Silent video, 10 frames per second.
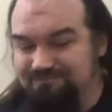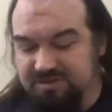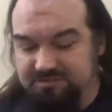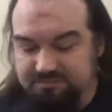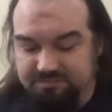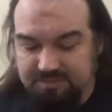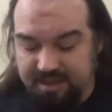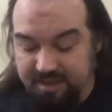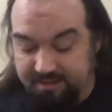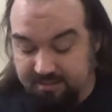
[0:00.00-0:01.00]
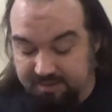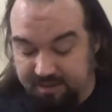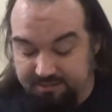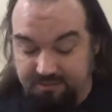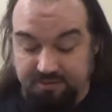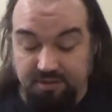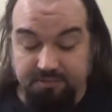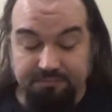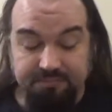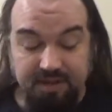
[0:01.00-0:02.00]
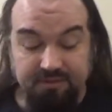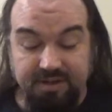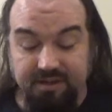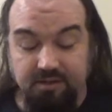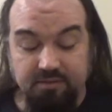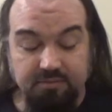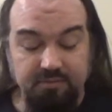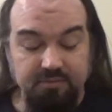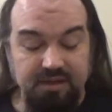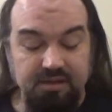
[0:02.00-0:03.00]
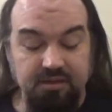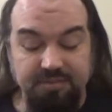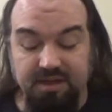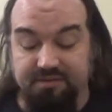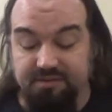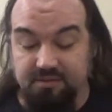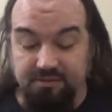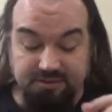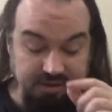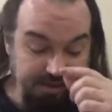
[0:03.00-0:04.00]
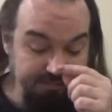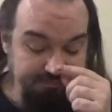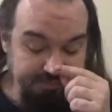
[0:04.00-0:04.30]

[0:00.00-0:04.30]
know, and then Miles goes home after getting her to the bus or the train.